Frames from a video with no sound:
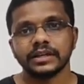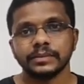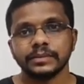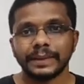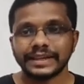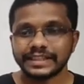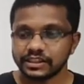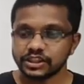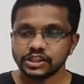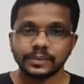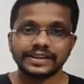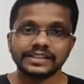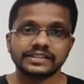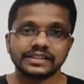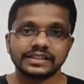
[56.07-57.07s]

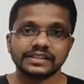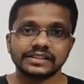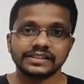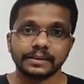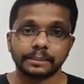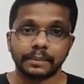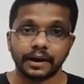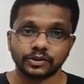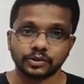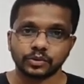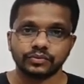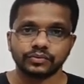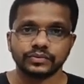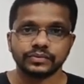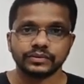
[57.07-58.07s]
Metagenomics is a part
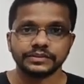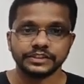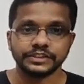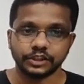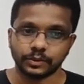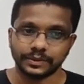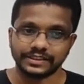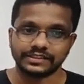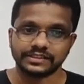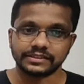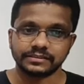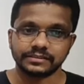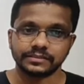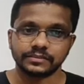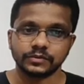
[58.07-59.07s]
of
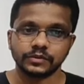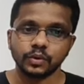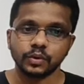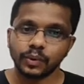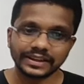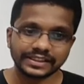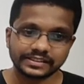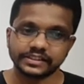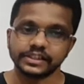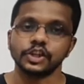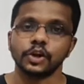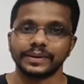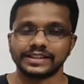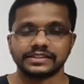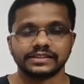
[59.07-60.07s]
genomics. So what is
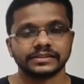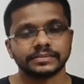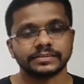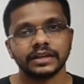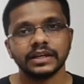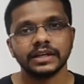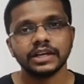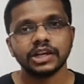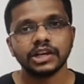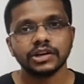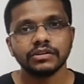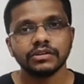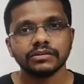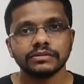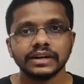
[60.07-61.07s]
genomics?
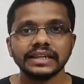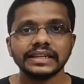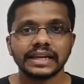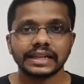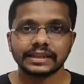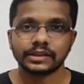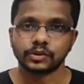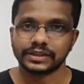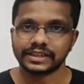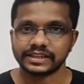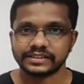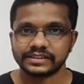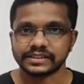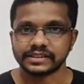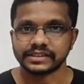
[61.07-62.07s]
World Health
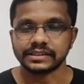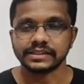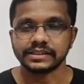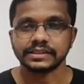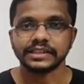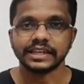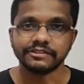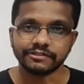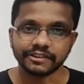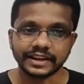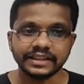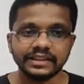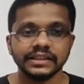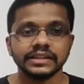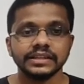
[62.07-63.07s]
Organization
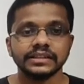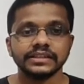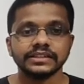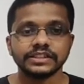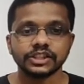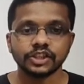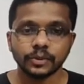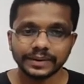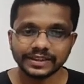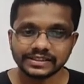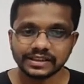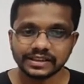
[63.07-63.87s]
define genomics